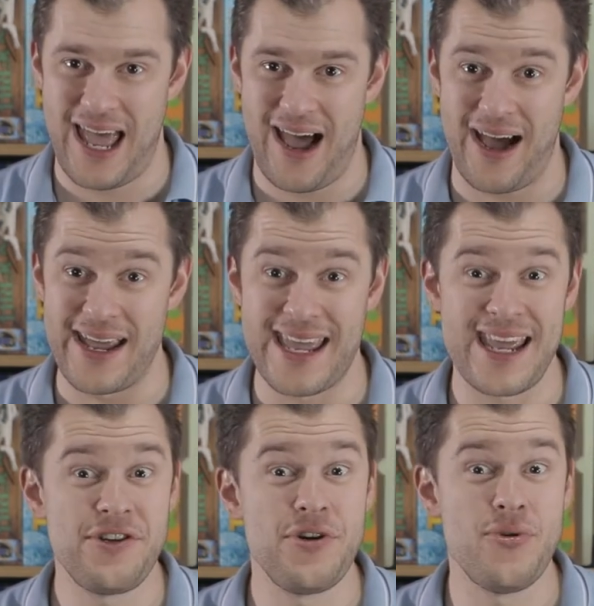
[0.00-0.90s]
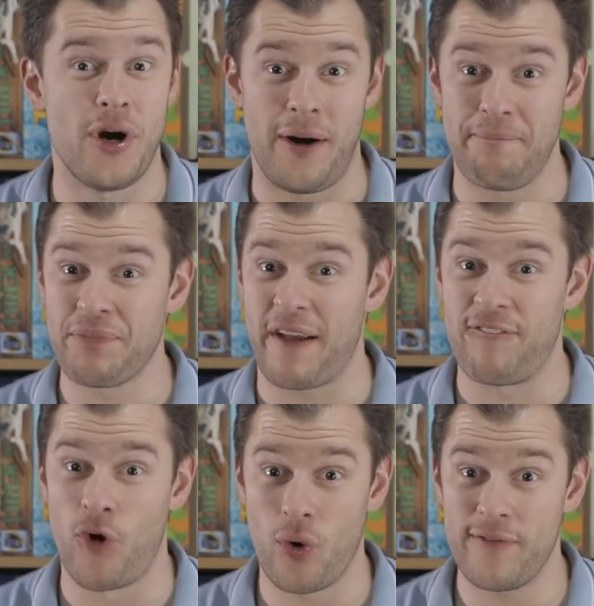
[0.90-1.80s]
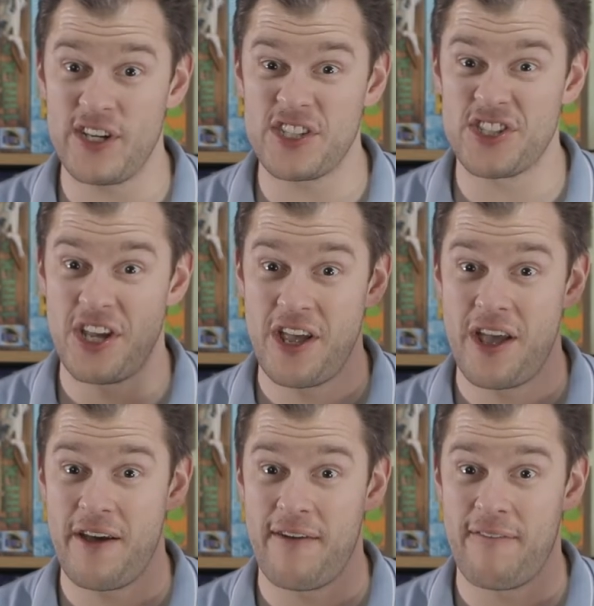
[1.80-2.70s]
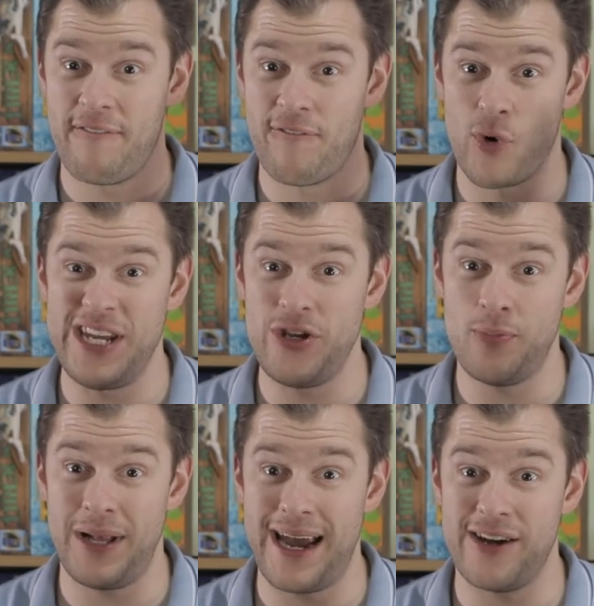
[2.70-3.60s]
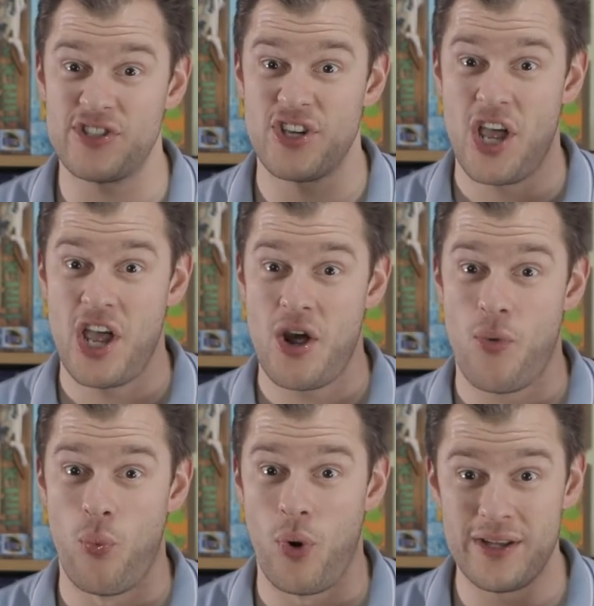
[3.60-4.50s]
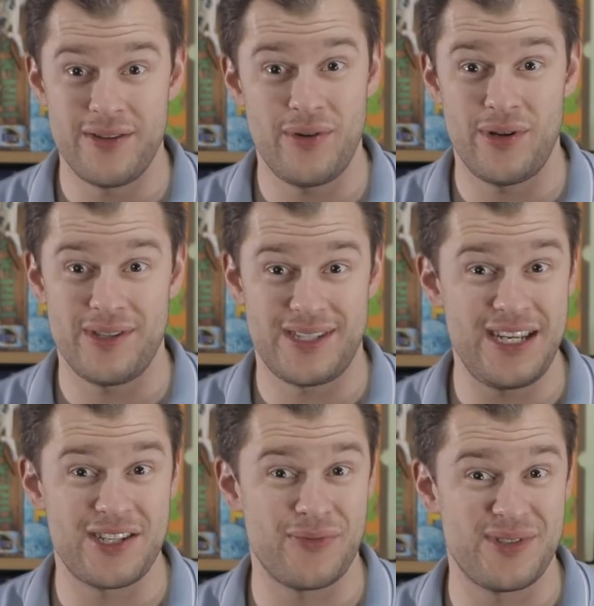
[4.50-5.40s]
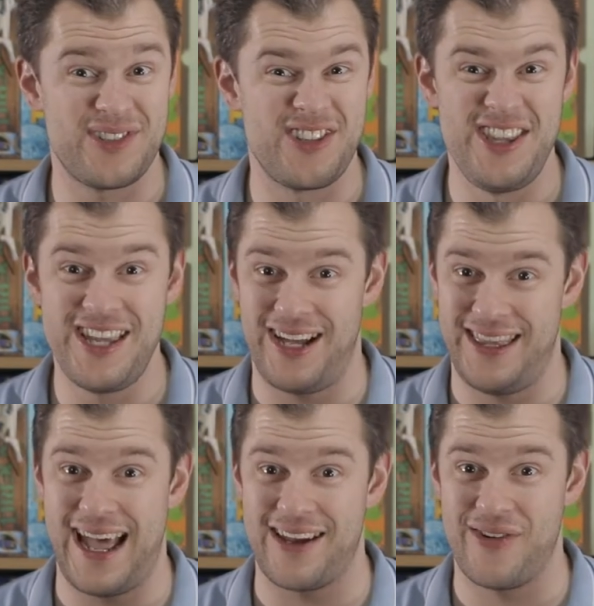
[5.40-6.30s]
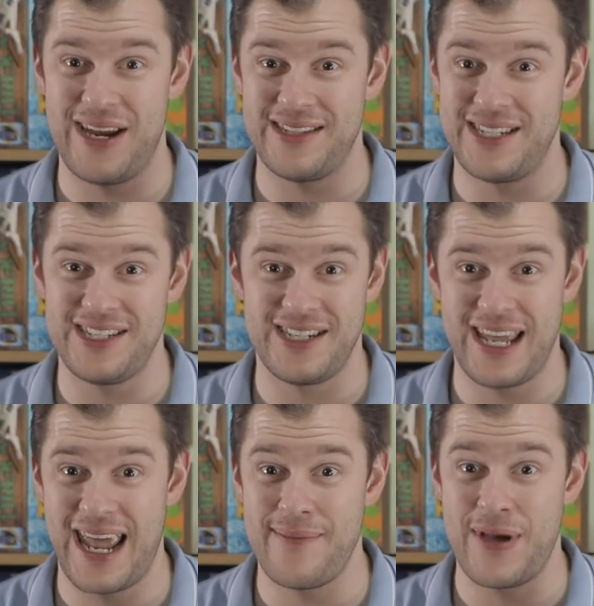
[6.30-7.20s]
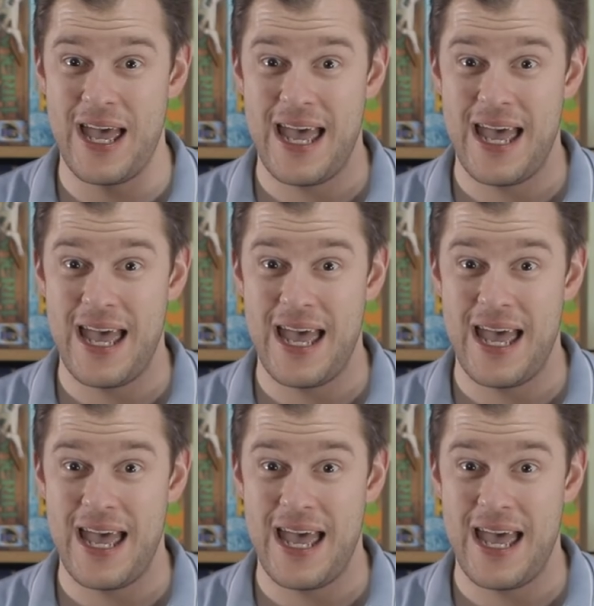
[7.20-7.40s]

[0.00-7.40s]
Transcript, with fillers: I kid you not, four of us, three new players, one teacher was just not that great at teaching the game.